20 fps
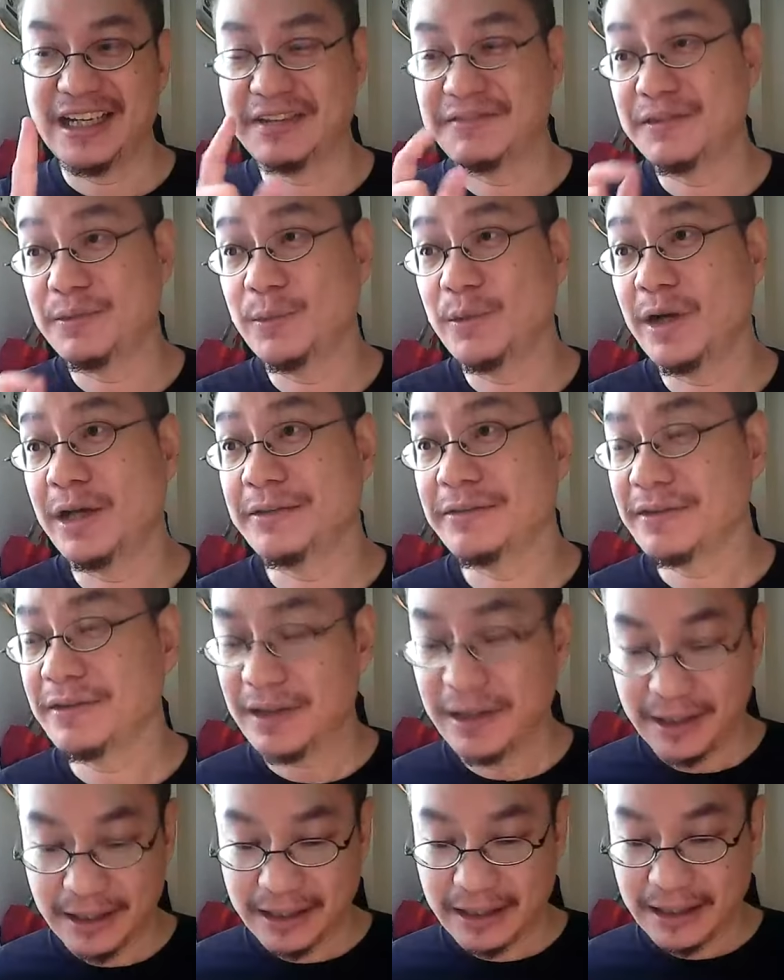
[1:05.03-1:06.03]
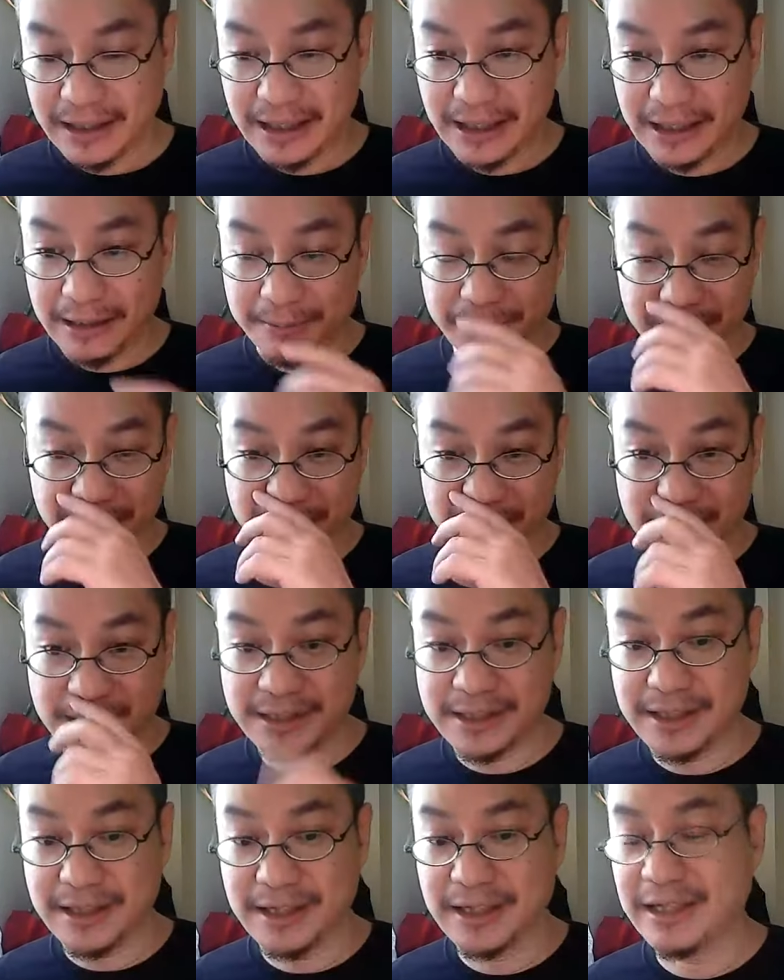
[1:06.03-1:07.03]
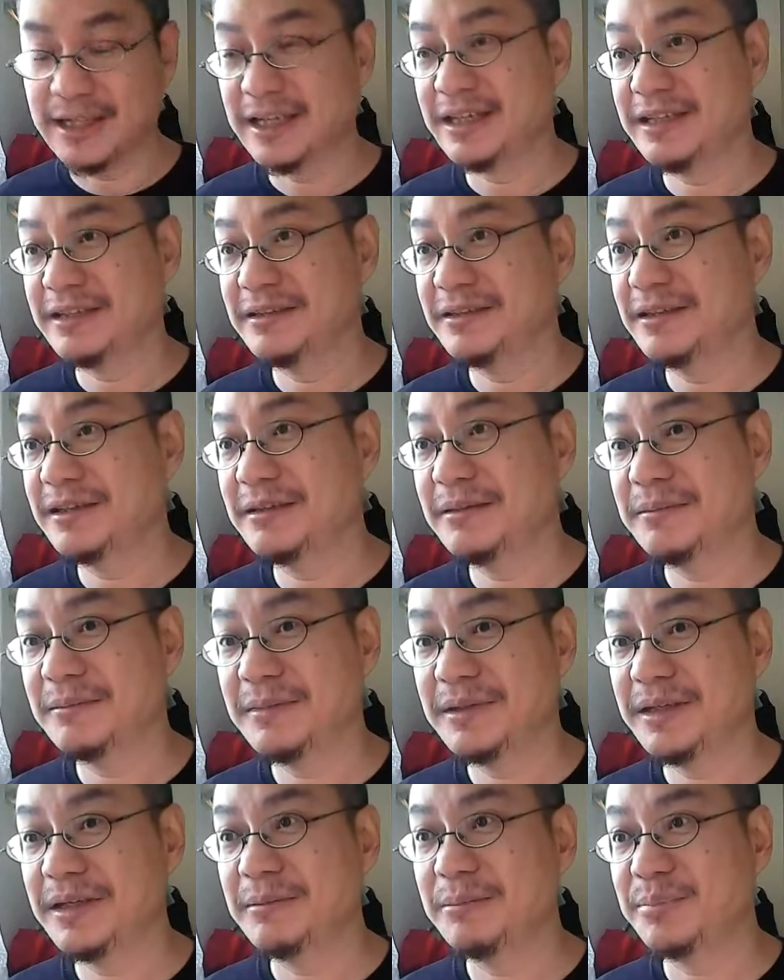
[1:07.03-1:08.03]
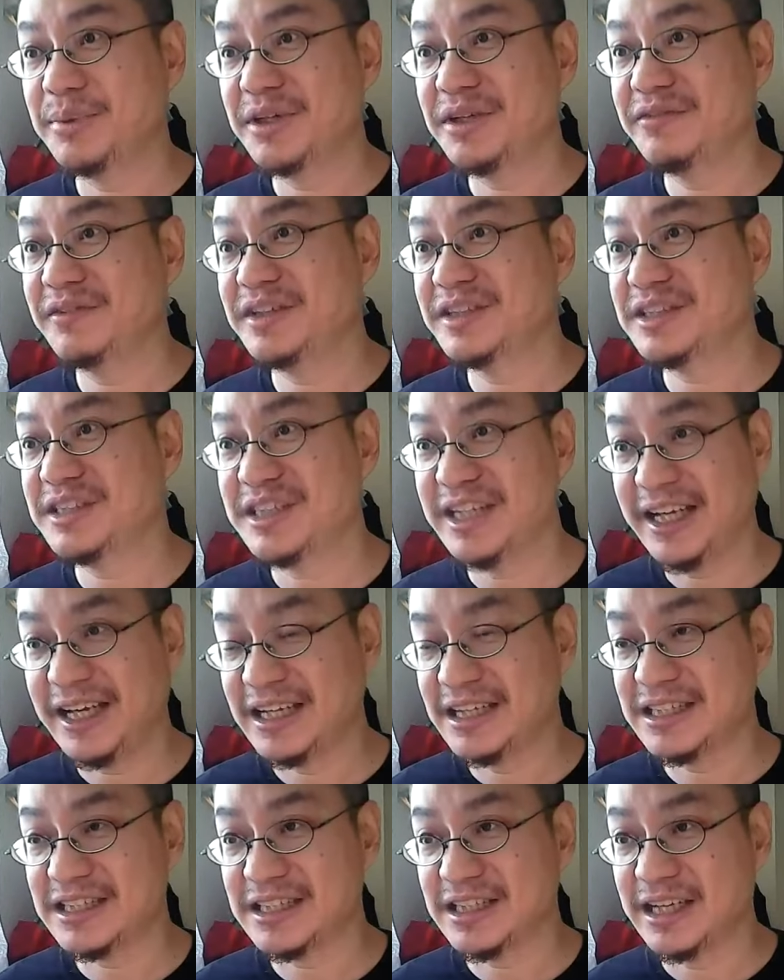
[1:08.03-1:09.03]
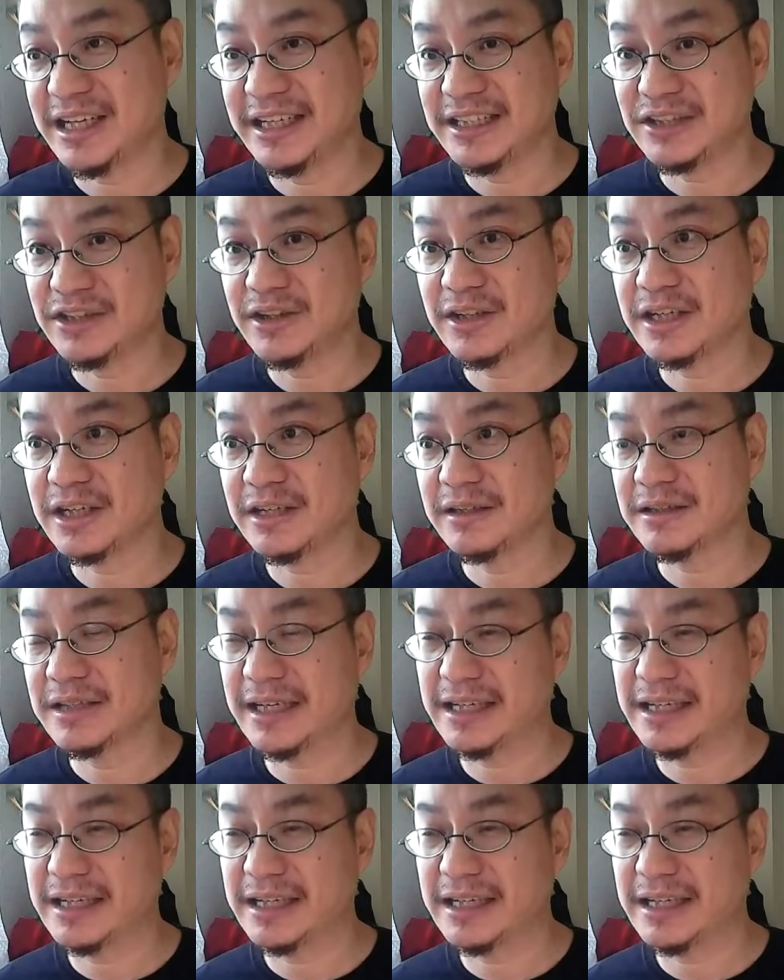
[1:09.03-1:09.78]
level 1, because in previous days I talked